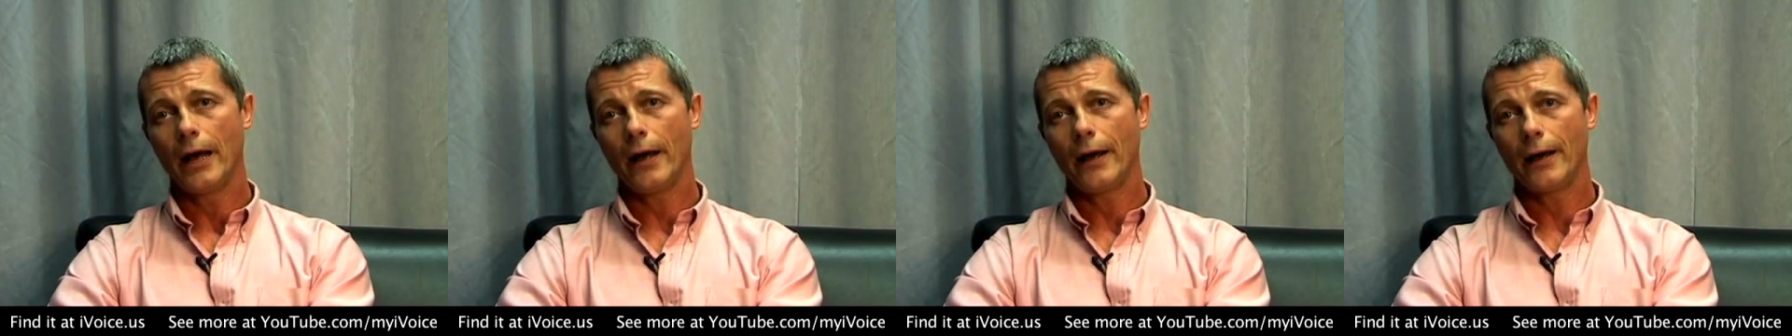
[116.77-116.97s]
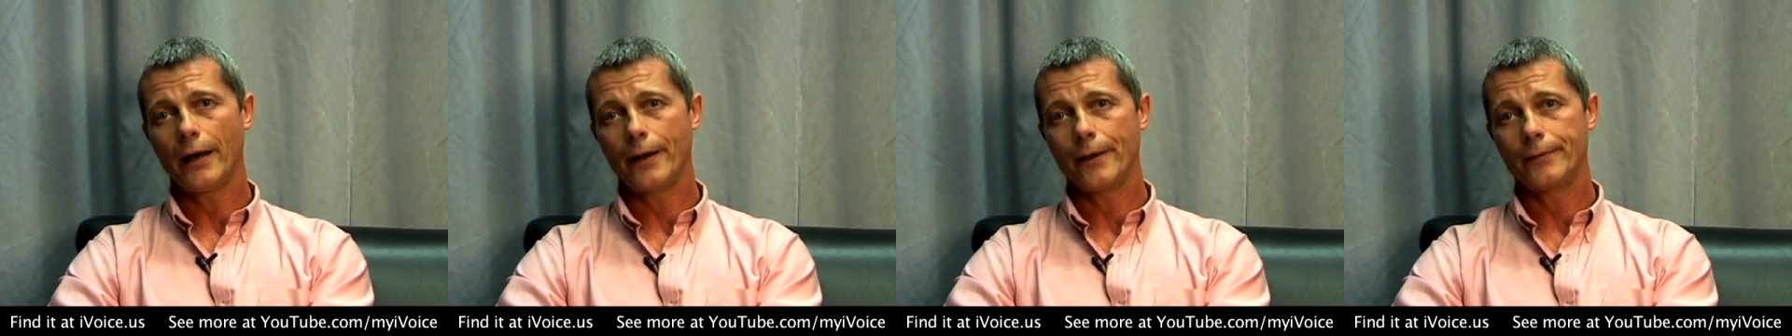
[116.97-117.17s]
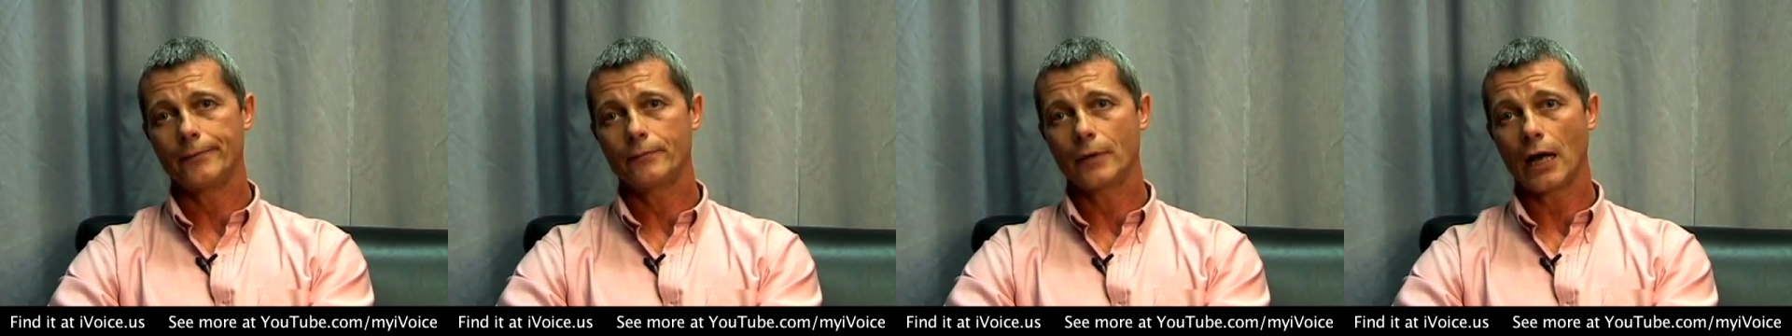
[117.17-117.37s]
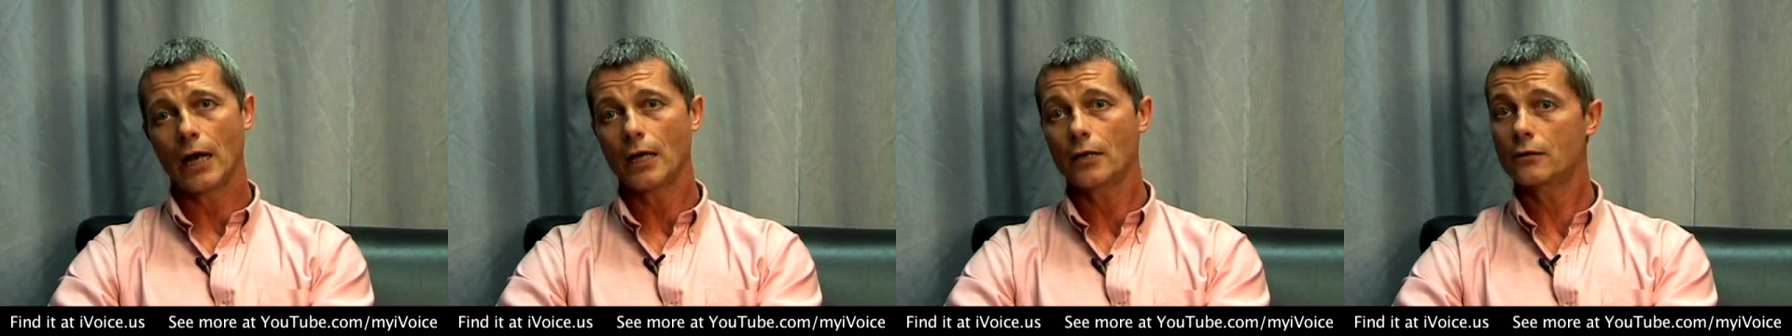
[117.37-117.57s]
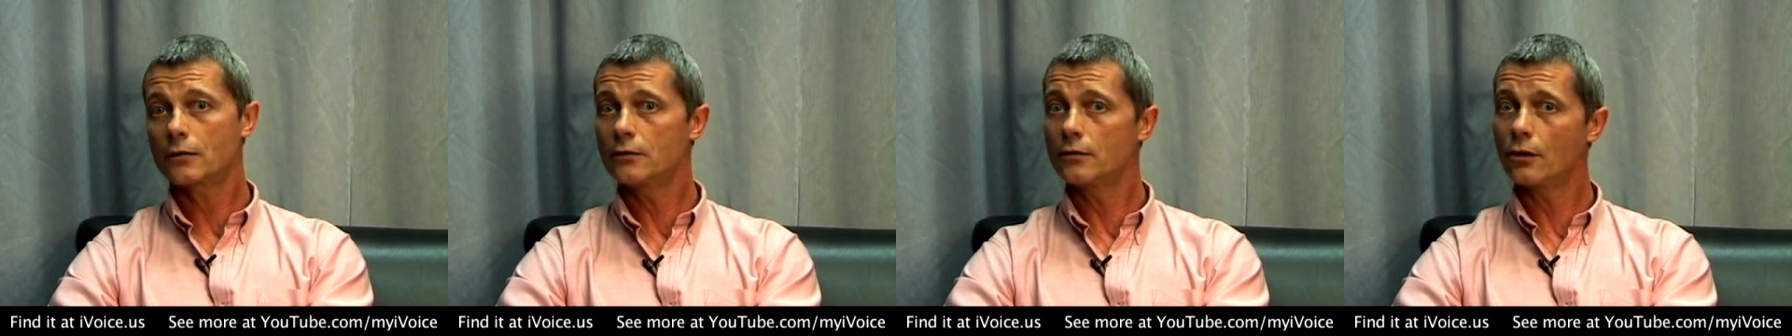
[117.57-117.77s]

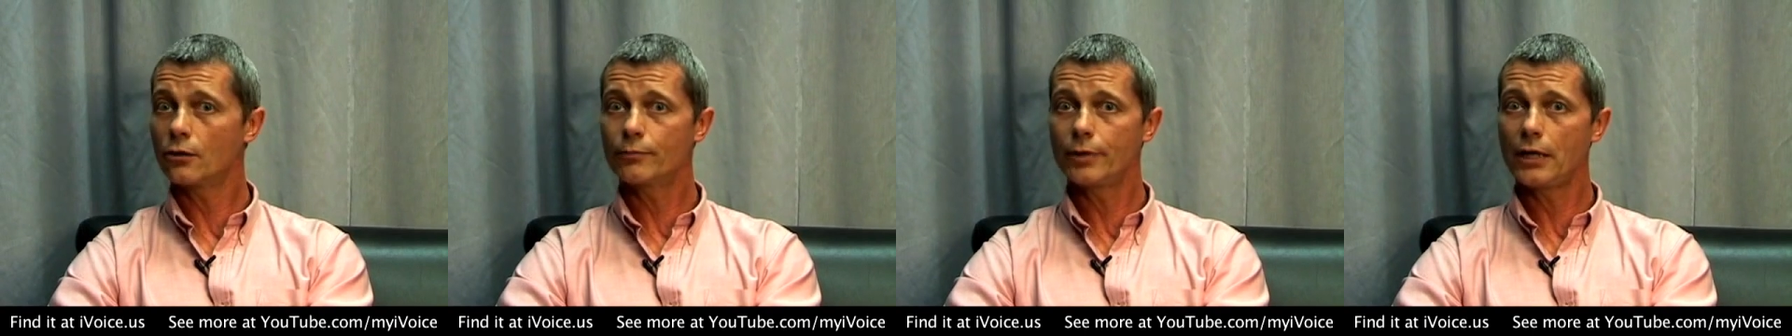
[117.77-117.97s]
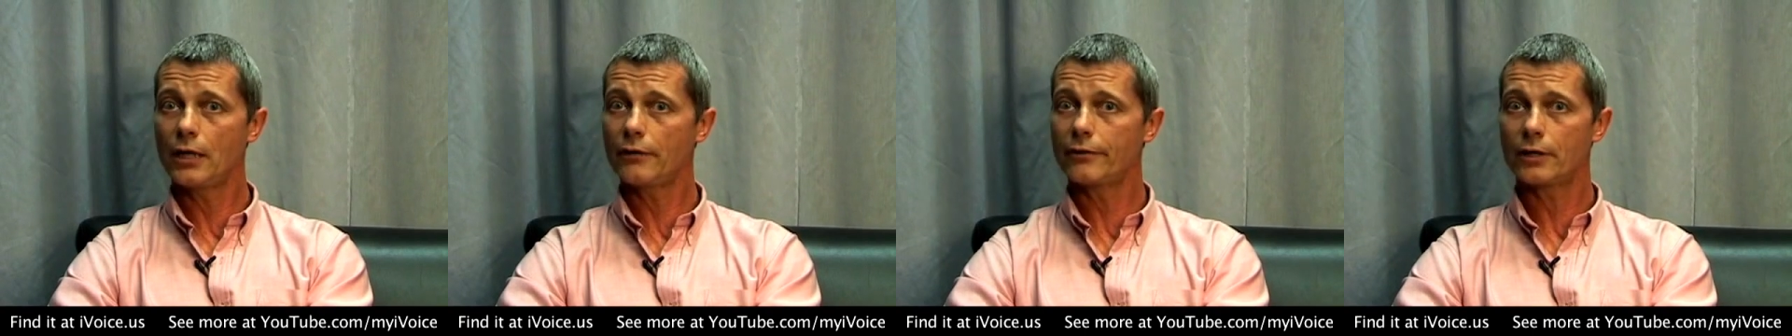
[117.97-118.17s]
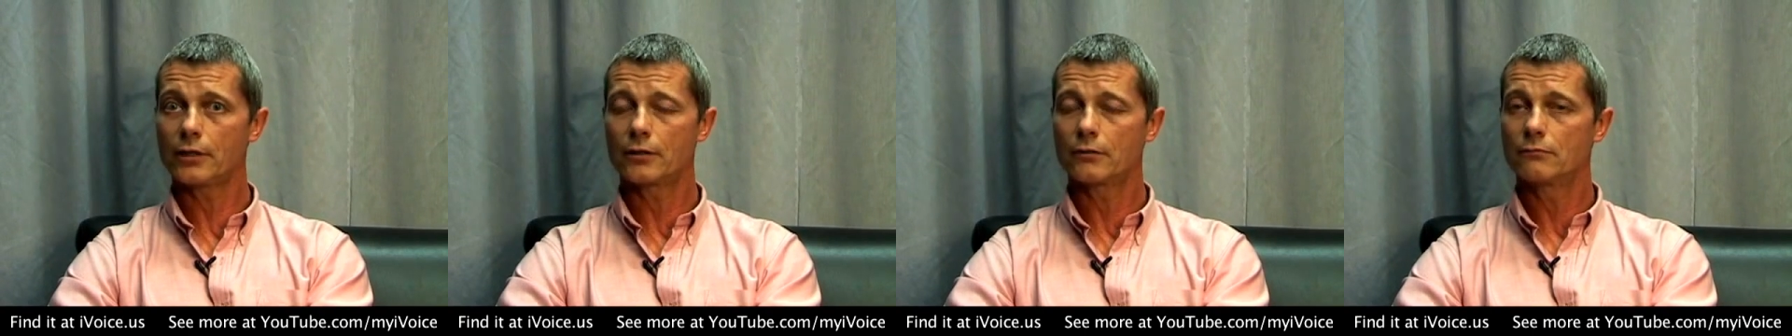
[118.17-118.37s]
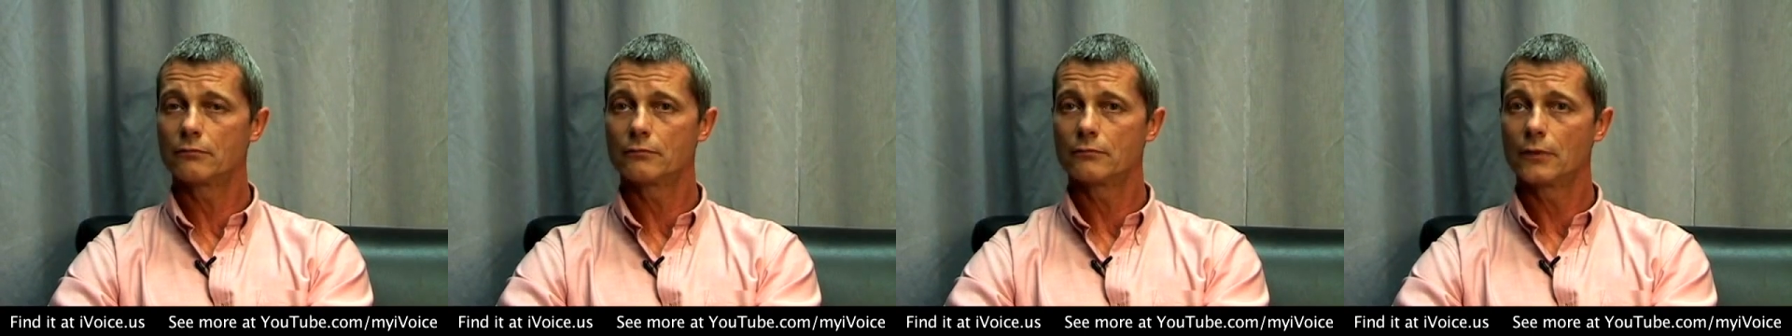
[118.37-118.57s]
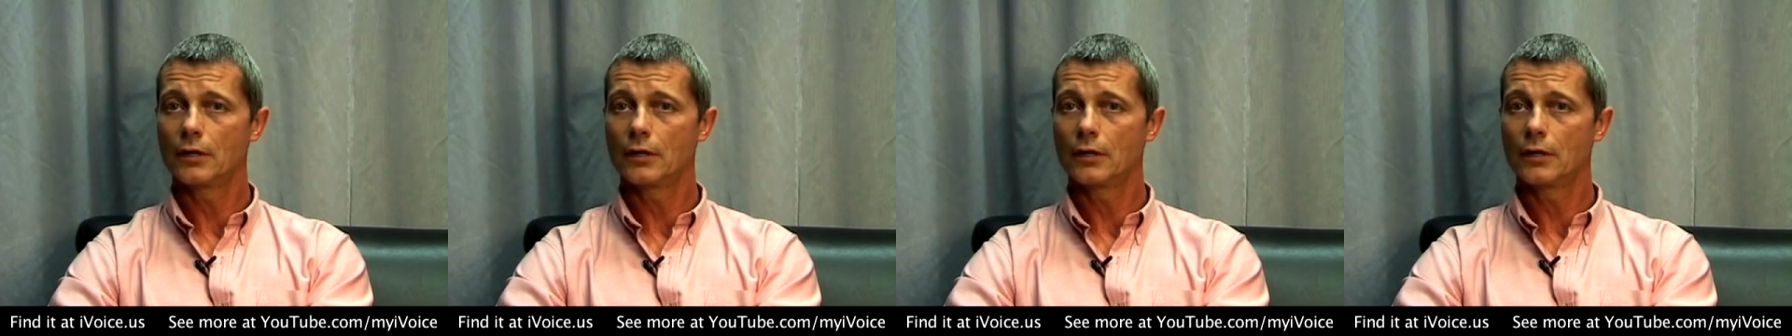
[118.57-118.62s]
I could not believe it.